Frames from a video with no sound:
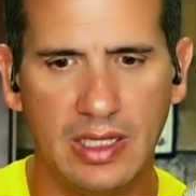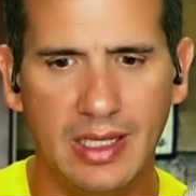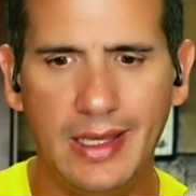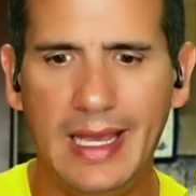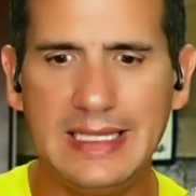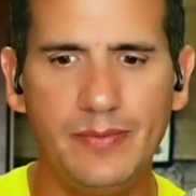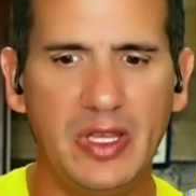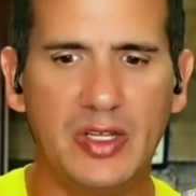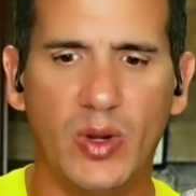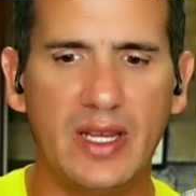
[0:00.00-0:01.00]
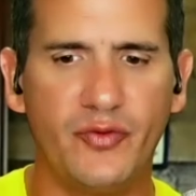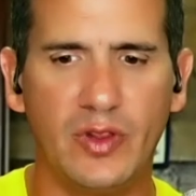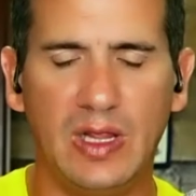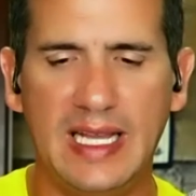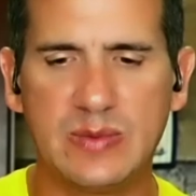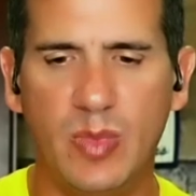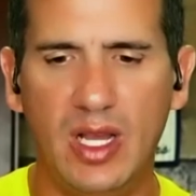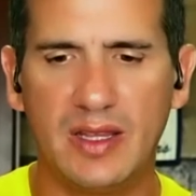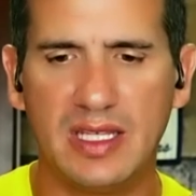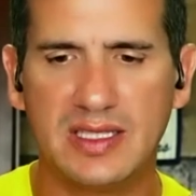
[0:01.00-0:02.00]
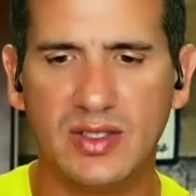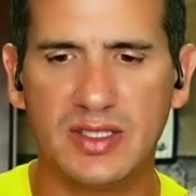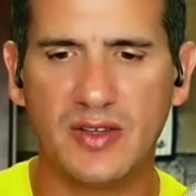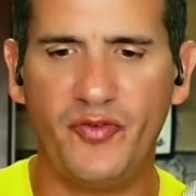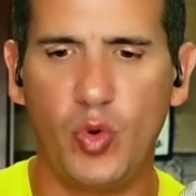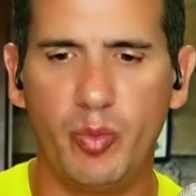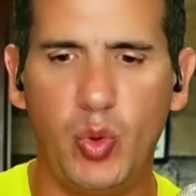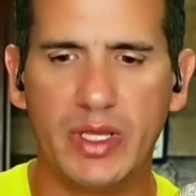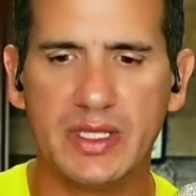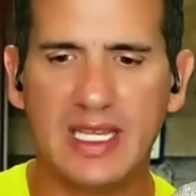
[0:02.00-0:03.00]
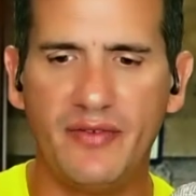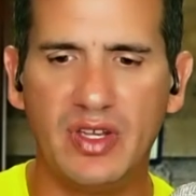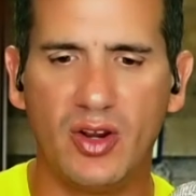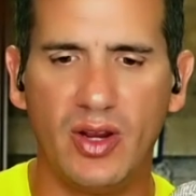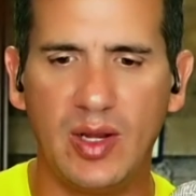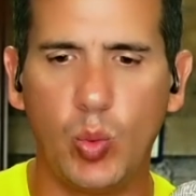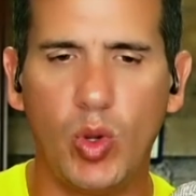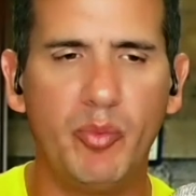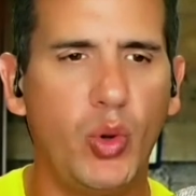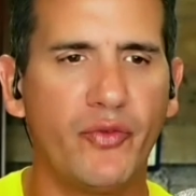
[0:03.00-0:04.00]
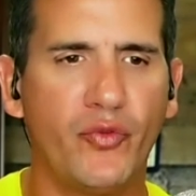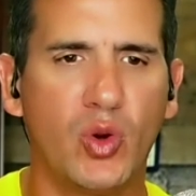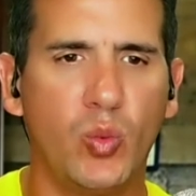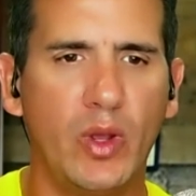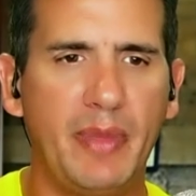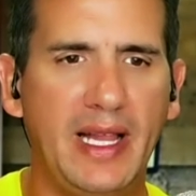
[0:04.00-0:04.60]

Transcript: He hasn't been great for the last month. He still has a 4.7 ERA and a 1.4 whip.